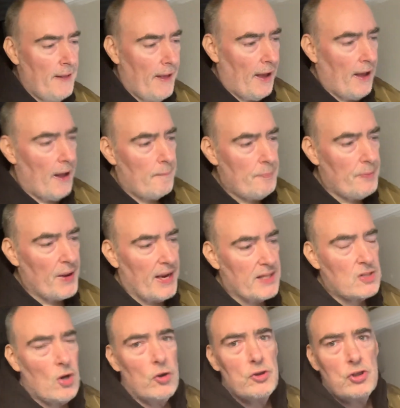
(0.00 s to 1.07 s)

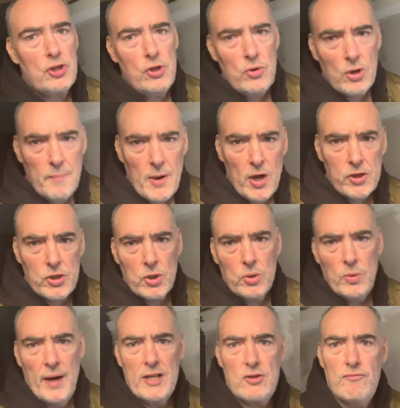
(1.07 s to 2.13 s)
It's got too
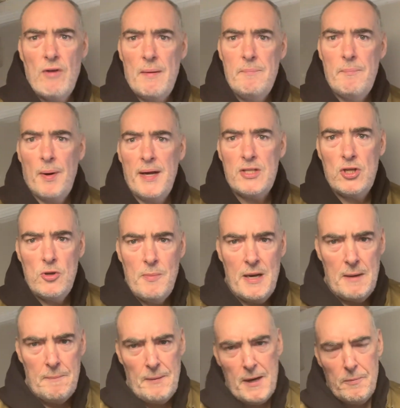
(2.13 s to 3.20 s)
commercial. It's run by too
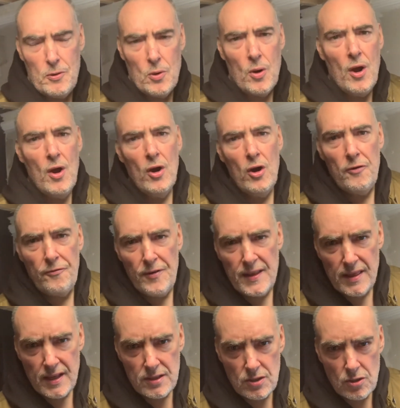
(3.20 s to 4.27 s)
many people who
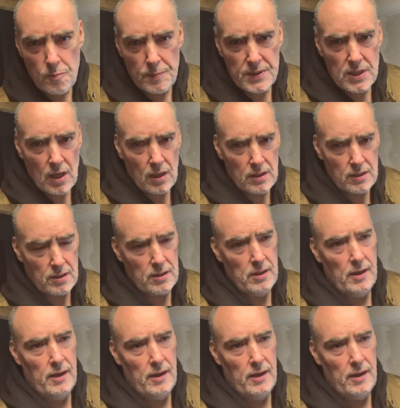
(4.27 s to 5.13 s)
think they're superstars.